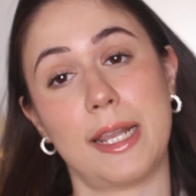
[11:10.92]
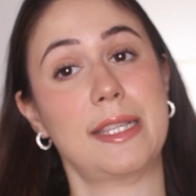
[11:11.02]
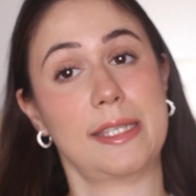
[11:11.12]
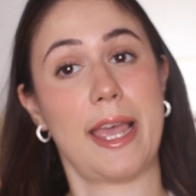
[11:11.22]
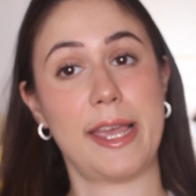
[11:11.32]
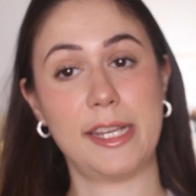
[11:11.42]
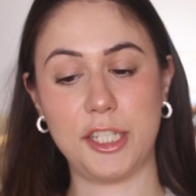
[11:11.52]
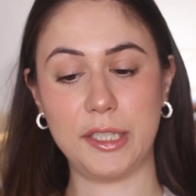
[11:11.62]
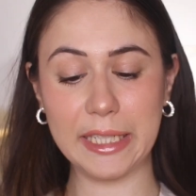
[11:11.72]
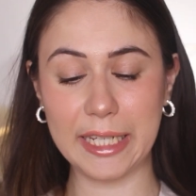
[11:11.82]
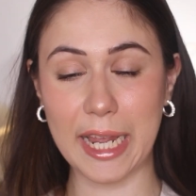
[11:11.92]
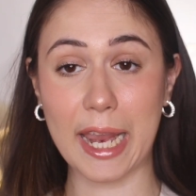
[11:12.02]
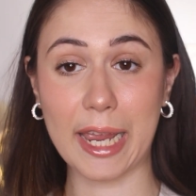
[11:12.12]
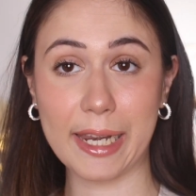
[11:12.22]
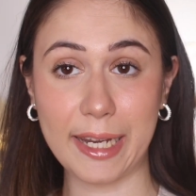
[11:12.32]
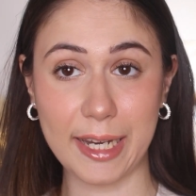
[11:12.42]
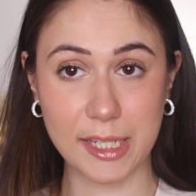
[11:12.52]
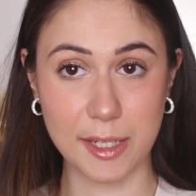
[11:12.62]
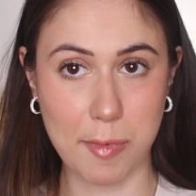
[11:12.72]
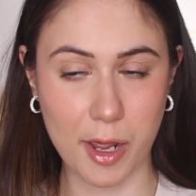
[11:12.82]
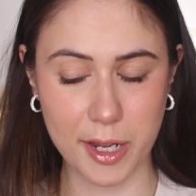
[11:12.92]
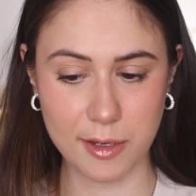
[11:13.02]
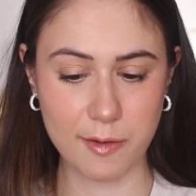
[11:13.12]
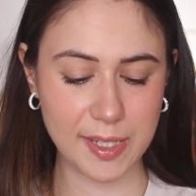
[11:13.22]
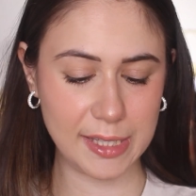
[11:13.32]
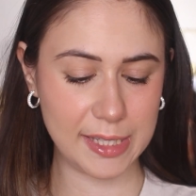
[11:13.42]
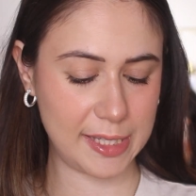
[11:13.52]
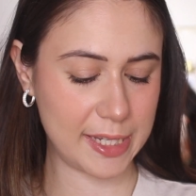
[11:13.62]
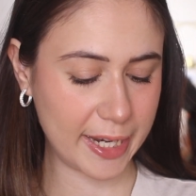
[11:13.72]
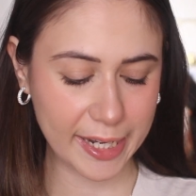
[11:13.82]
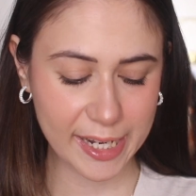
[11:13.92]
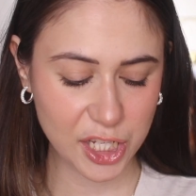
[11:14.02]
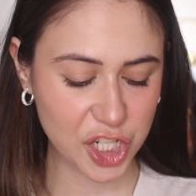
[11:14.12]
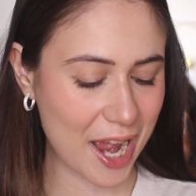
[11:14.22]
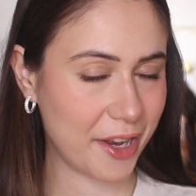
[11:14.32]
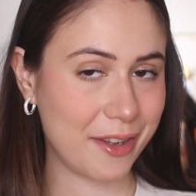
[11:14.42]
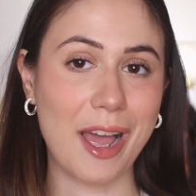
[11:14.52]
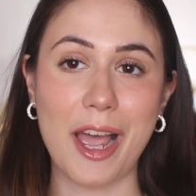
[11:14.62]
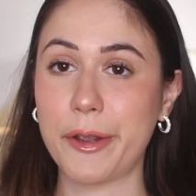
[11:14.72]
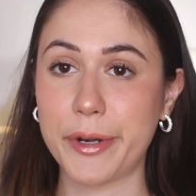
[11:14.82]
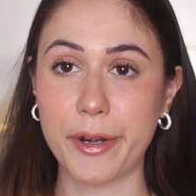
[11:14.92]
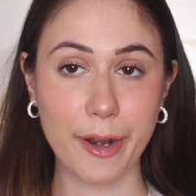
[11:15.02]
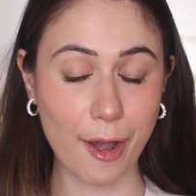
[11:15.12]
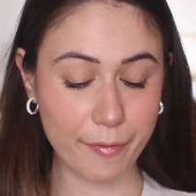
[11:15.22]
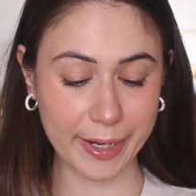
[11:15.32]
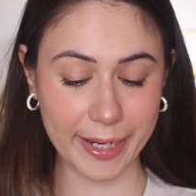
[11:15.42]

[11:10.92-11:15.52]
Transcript: Let's get into the cleaning supplies. Obviously, this is a cleaning channel. I order a lot of